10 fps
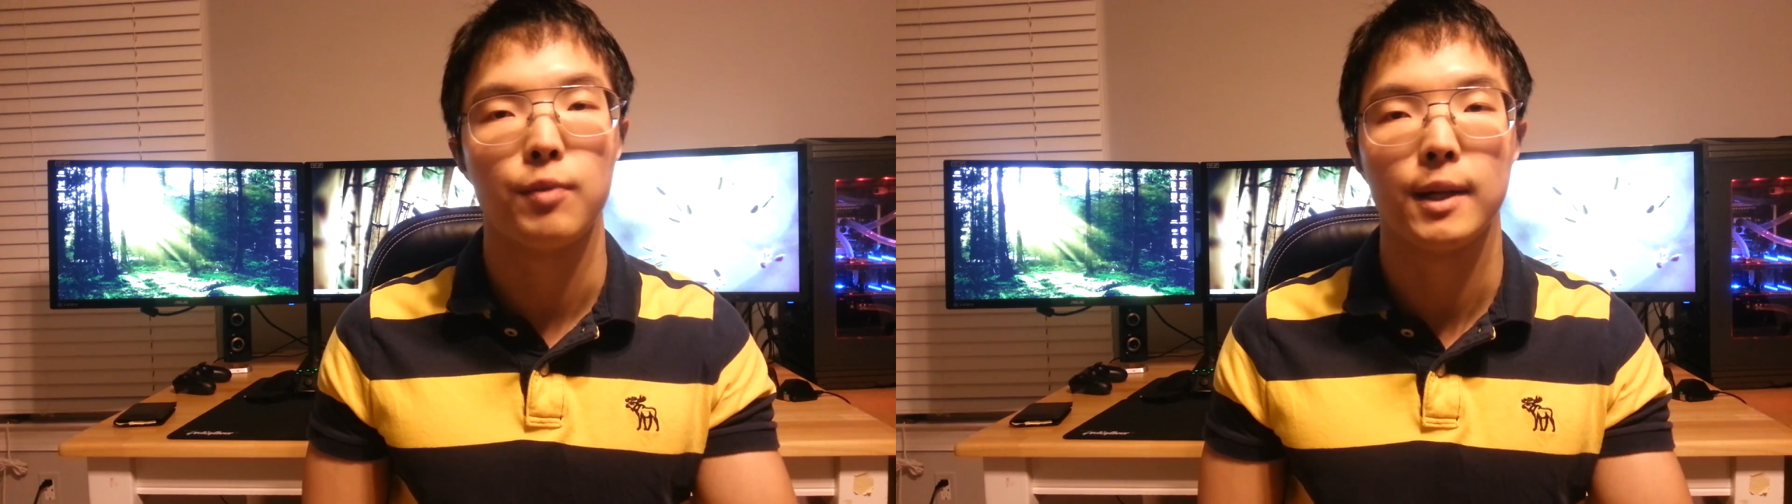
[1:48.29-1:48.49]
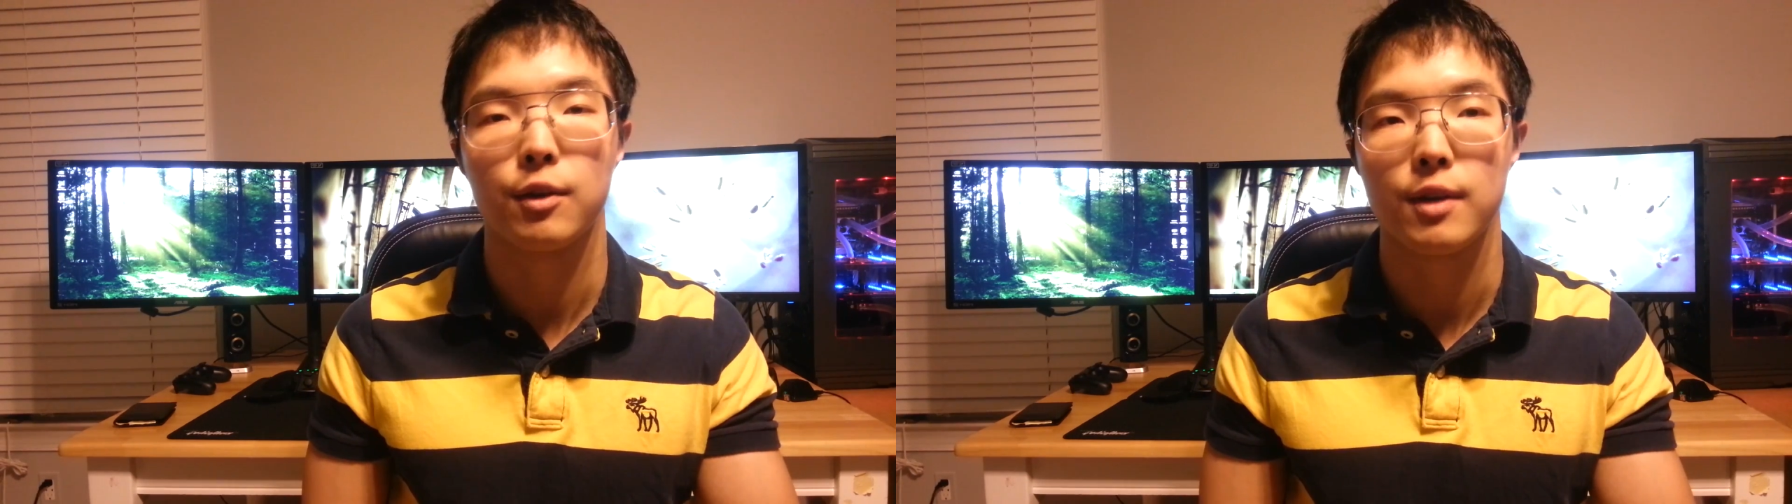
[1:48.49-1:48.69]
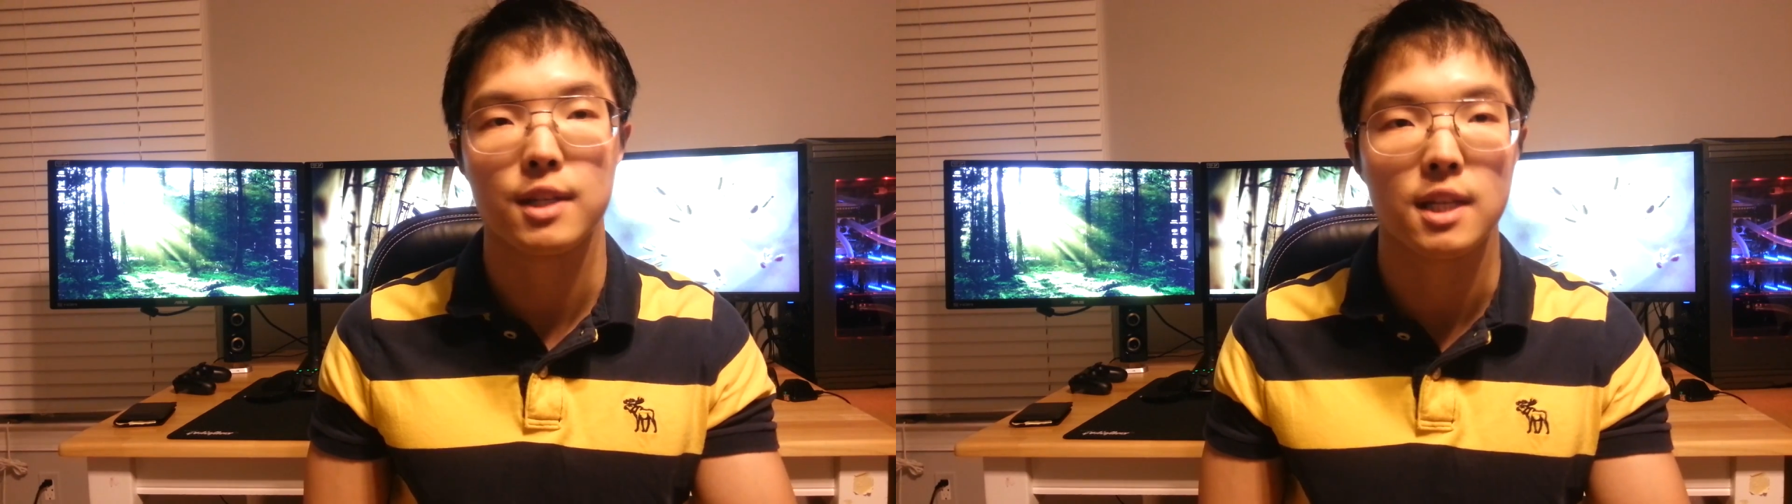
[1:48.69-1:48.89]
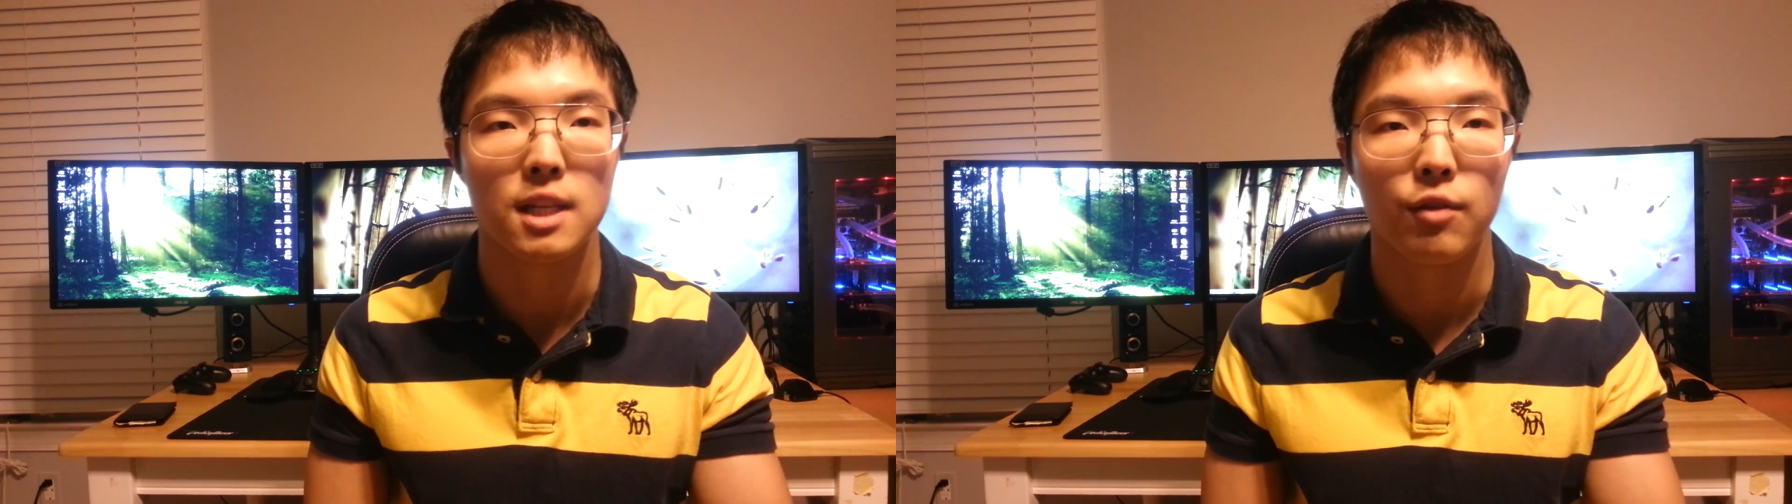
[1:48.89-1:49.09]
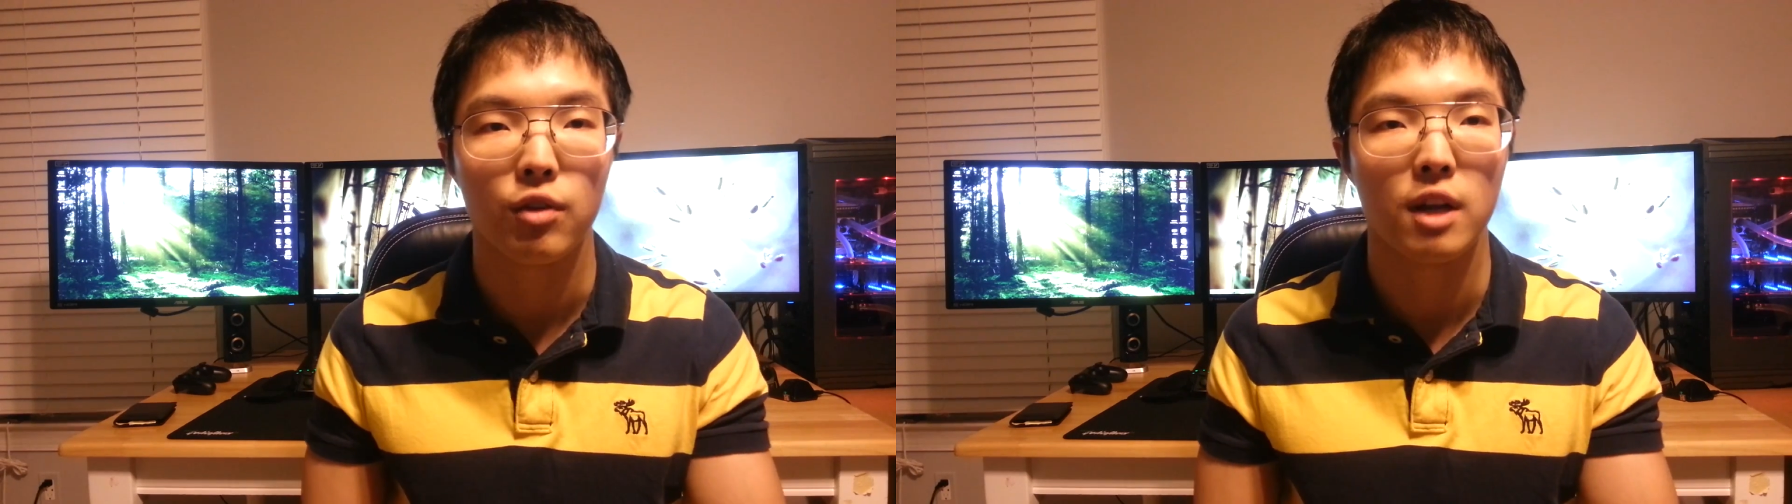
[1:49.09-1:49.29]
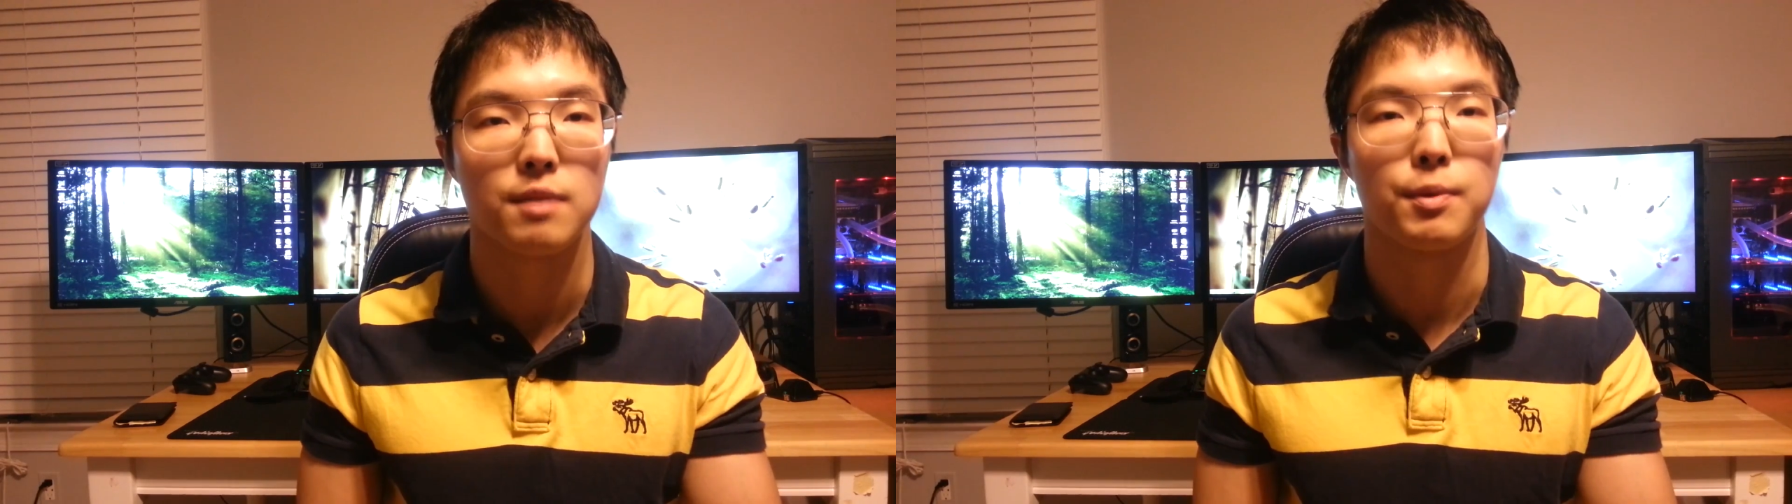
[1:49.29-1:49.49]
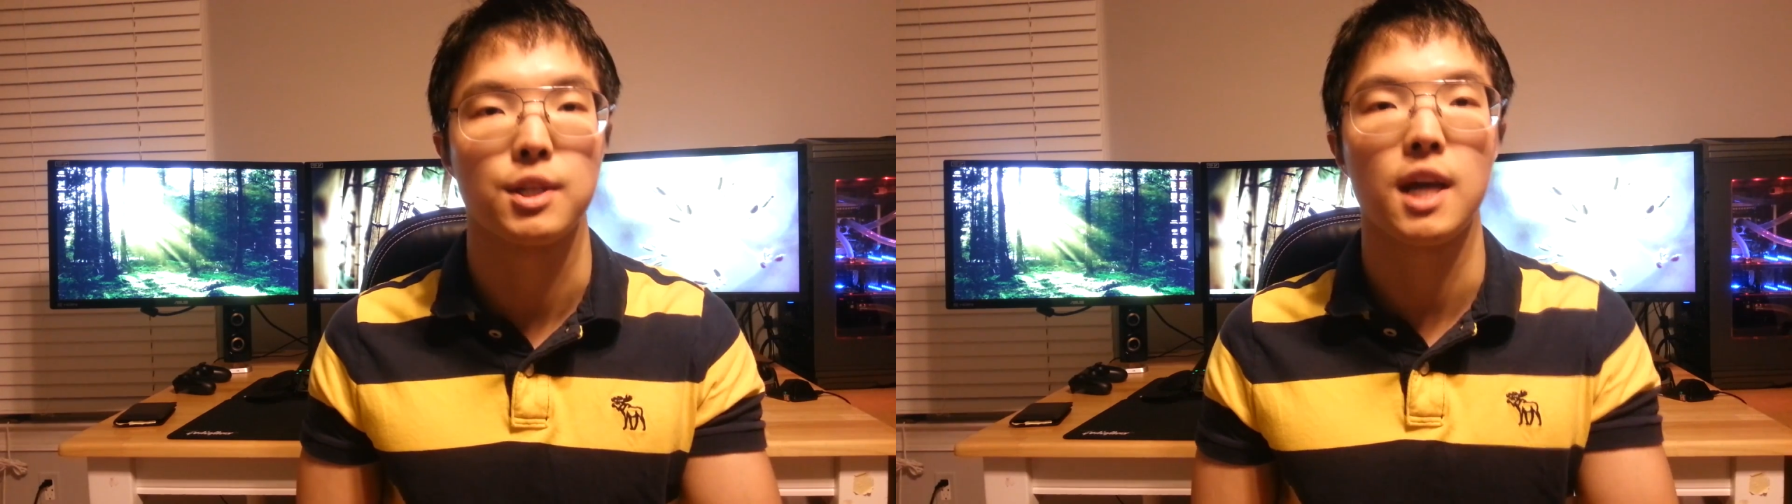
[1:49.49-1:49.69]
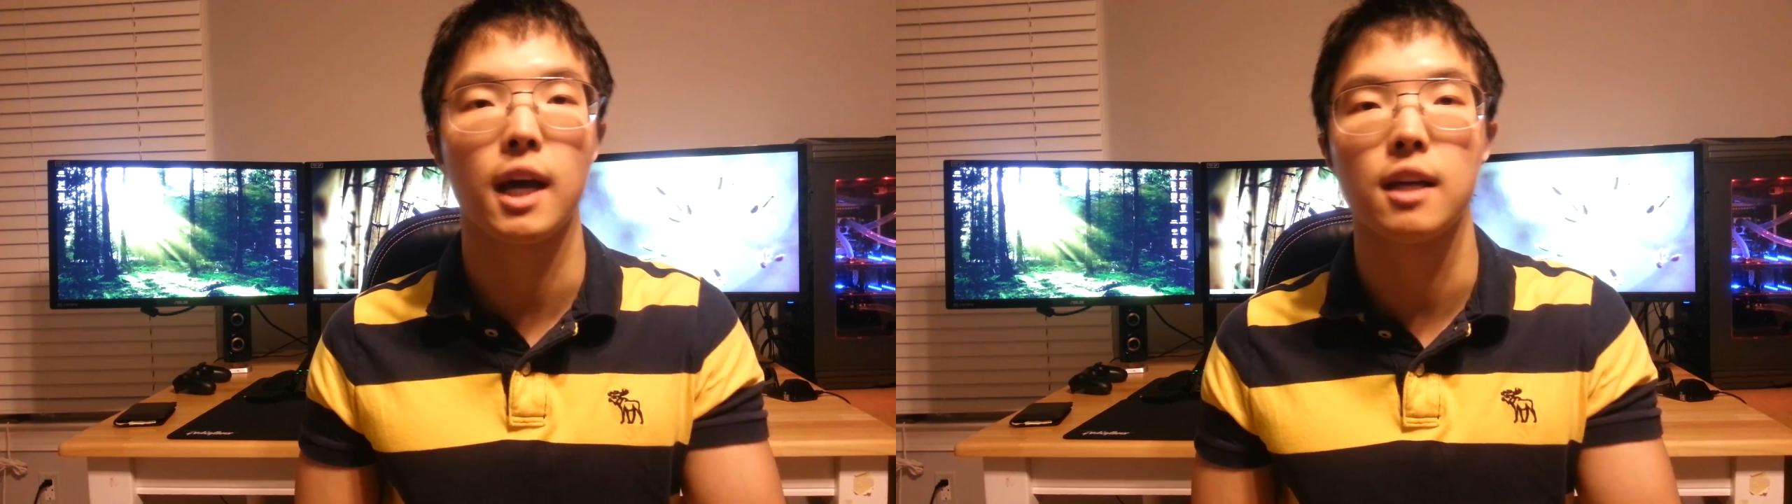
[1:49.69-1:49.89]
rendering 60 frames per
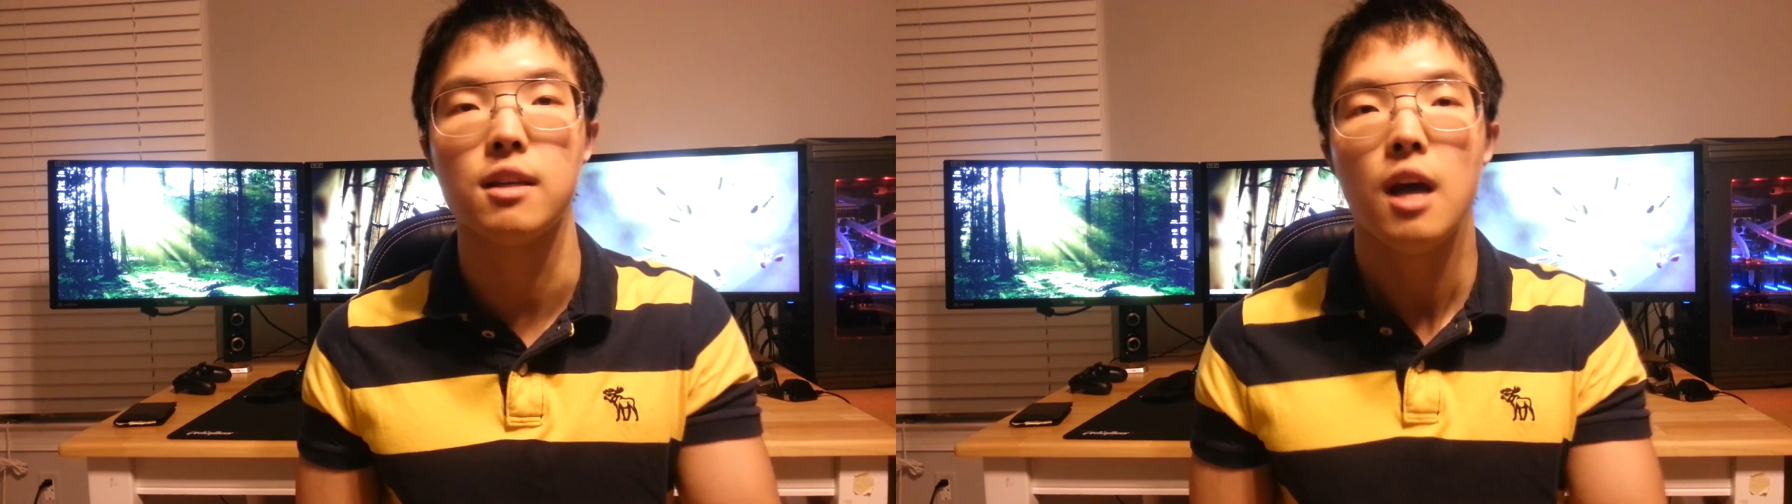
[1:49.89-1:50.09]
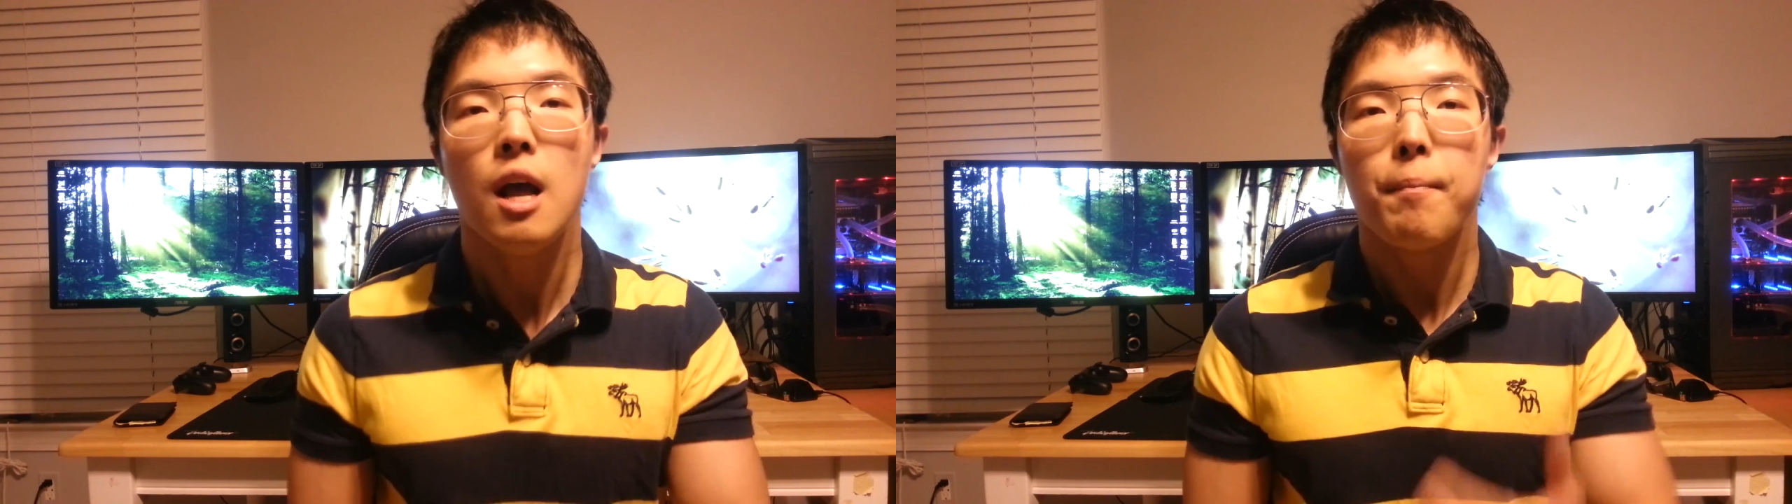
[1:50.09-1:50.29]
second,